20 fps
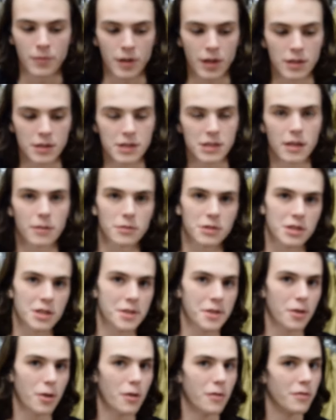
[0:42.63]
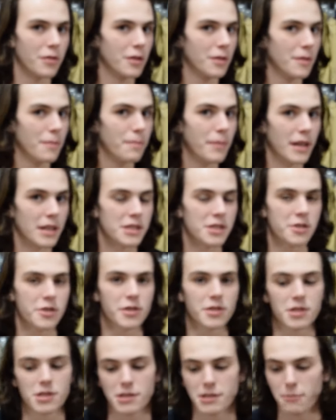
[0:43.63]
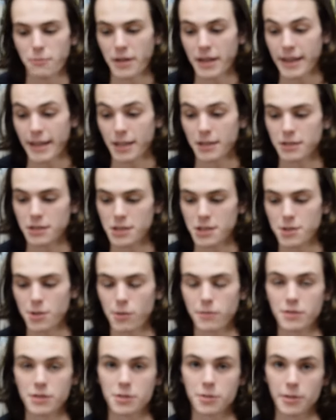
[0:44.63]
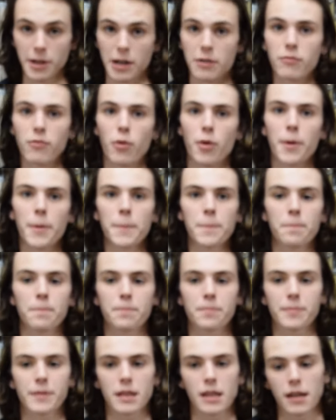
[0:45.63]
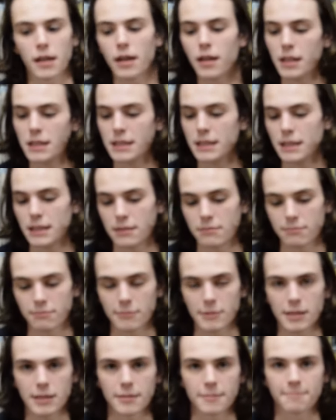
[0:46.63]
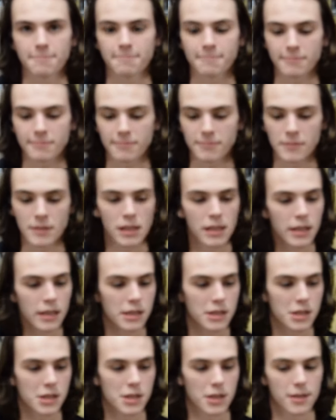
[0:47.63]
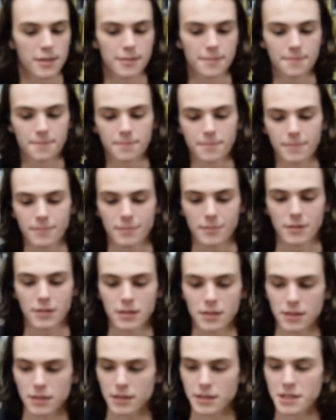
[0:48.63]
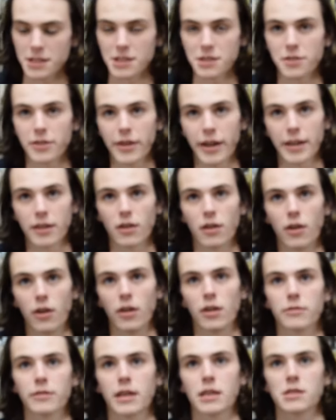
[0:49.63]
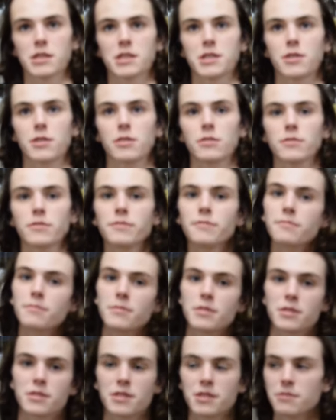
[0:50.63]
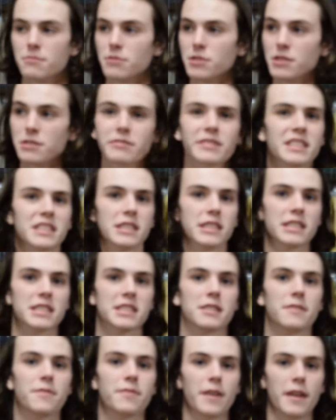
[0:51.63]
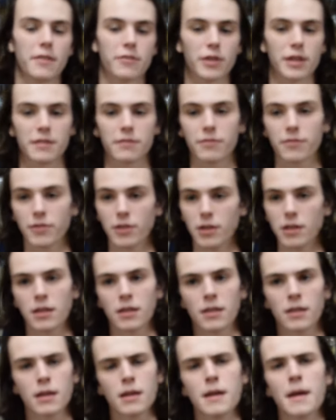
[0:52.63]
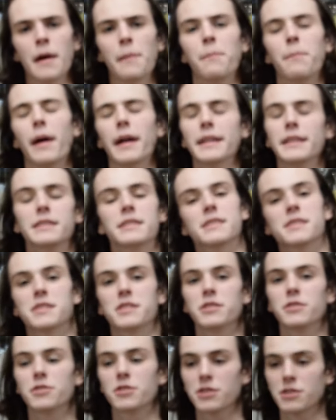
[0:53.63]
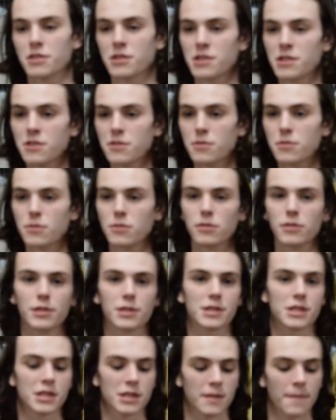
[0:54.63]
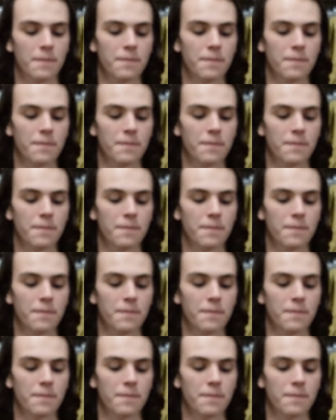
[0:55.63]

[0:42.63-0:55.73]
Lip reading: So now we're just going to go over the best uses that we think this stove is great for. And then, yeah. So, this is a great all-around stove. There's a reason it's the favorite for many institutions, schools,